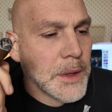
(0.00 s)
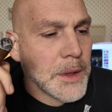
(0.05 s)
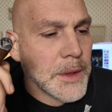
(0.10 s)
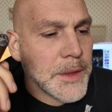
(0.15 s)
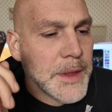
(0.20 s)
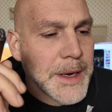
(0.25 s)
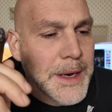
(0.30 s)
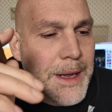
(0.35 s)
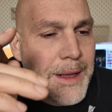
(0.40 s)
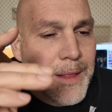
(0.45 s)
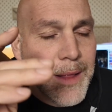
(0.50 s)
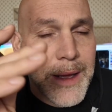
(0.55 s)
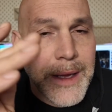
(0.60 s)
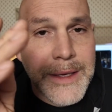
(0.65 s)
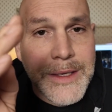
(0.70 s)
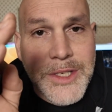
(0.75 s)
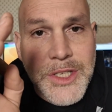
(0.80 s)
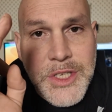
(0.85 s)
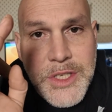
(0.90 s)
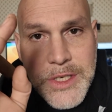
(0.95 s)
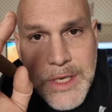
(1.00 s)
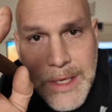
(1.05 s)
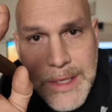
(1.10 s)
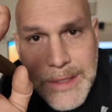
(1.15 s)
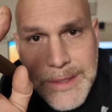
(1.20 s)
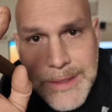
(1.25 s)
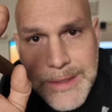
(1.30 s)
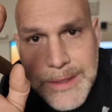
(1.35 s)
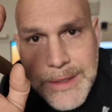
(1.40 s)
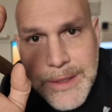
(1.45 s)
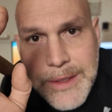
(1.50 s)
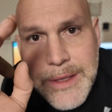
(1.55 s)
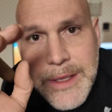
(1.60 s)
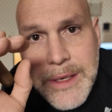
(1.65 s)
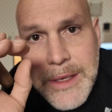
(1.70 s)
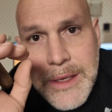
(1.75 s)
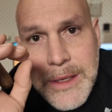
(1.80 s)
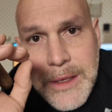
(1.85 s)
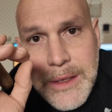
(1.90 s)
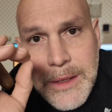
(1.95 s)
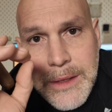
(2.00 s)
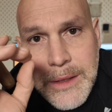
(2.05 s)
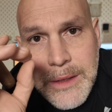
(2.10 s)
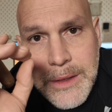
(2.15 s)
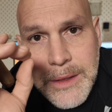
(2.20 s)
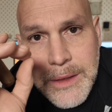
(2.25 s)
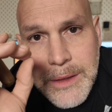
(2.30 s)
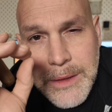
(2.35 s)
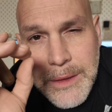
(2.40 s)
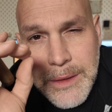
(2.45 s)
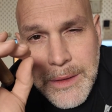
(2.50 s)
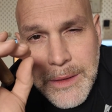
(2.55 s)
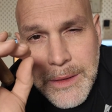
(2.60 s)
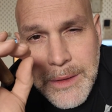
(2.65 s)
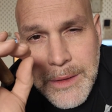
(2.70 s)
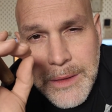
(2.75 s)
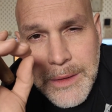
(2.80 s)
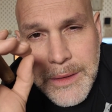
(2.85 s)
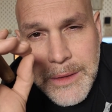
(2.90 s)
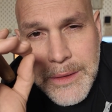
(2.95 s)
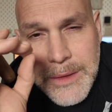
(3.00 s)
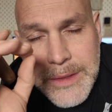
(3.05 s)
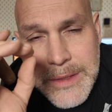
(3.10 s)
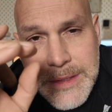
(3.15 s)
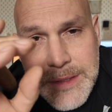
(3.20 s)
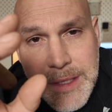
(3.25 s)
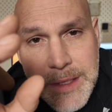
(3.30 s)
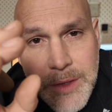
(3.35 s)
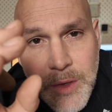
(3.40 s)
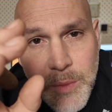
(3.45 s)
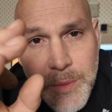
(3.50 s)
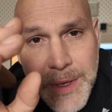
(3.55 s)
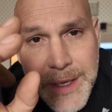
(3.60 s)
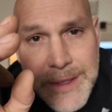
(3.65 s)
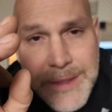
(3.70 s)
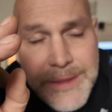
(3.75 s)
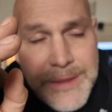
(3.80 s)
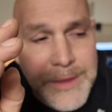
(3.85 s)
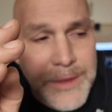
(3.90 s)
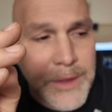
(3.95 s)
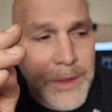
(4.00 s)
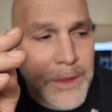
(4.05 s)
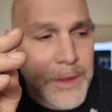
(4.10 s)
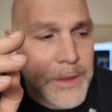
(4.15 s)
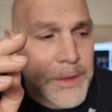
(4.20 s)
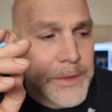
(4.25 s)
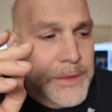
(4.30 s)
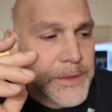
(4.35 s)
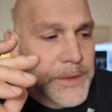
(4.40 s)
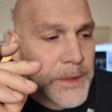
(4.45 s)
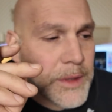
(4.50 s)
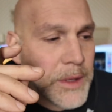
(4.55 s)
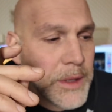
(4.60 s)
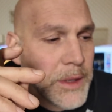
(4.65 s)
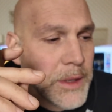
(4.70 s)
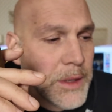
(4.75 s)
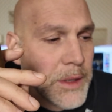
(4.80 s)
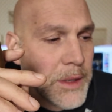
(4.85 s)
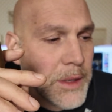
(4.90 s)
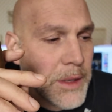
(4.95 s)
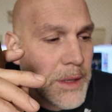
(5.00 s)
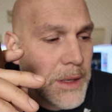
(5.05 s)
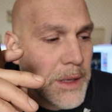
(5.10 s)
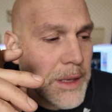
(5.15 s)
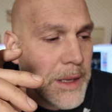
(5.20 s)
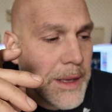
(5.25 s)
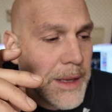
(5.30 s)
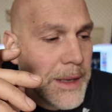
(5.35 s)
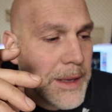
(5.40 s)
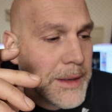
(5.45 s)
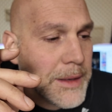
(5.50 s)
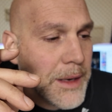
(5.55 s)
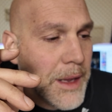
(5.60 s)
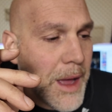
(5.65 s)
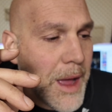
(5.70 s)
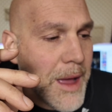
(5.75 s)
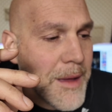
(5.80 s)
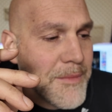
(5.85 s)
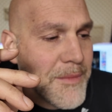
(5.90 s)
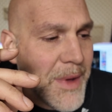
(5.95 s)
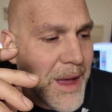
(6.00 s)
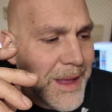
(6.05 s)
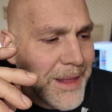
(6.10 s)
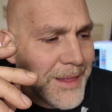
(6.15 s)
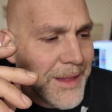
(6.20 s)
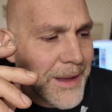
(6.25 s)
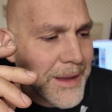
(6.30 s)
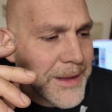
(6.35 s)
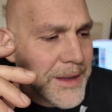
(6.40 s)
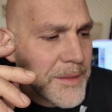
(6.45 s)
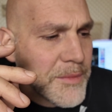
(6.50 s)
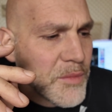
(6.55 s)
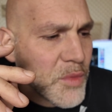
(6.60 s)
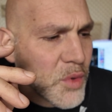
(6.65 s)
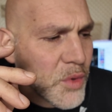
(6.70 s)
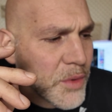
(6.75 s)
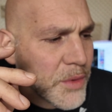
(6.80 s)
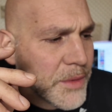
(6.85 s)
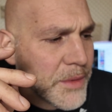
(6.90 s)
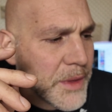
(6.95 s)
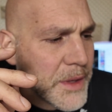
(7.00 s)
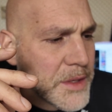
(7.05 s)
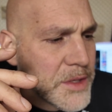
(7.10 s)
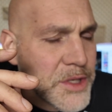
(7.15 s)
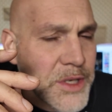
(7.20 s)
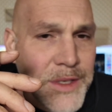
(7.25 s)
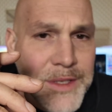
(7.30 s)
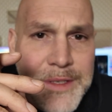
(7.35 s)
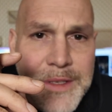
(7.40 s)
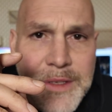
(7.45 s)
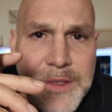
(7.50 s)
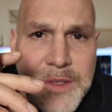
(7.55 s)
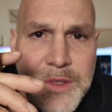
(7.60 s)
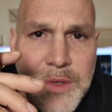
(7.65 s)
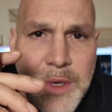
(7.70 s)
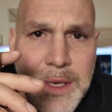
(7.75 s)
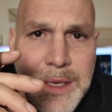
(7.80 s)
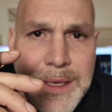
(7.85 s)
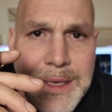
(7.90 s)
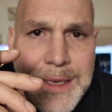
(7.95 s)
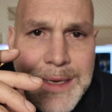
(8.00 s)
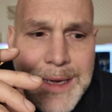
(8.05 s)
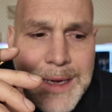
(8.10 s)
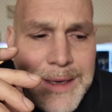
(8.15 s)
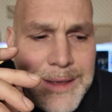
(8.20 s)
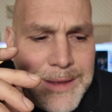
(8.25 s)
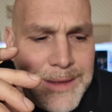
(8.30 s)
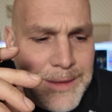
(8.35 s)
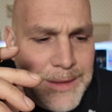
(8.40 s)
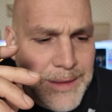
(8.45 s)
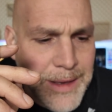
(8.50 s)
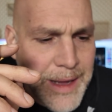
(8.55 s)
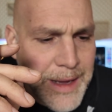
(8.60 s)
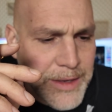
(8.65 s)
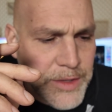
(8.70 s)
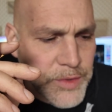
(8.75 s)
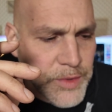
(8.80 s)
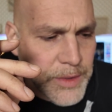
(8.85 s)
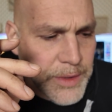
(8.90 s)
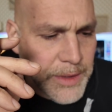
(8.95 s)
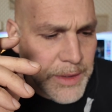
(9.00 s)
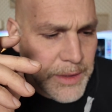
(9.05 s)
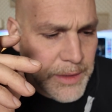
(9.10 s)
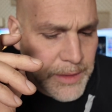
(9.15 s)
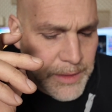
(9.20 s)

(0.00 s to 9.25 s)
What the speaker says: than I like just the cedar-based cigars, and I might like it more than just a straight Connecticut, actually,